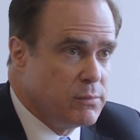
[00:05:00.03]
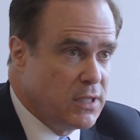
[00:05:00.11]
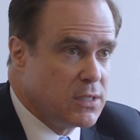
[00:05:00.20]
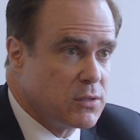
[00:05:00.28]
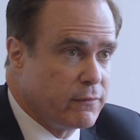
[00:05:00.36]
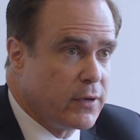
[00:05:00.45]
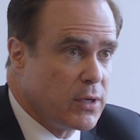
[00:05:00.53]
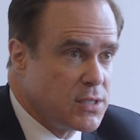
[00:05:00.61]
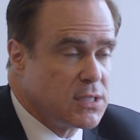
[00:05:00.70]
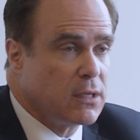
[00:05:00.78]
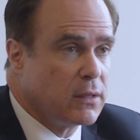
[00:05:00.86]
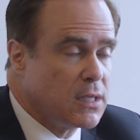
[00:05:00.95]
I mean, are very
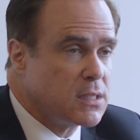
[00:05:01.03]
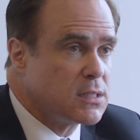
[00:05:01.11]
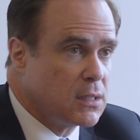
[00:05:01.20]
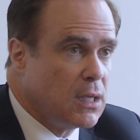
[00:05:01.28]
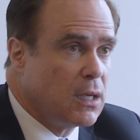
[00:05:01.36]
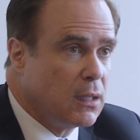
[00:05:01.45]
serious,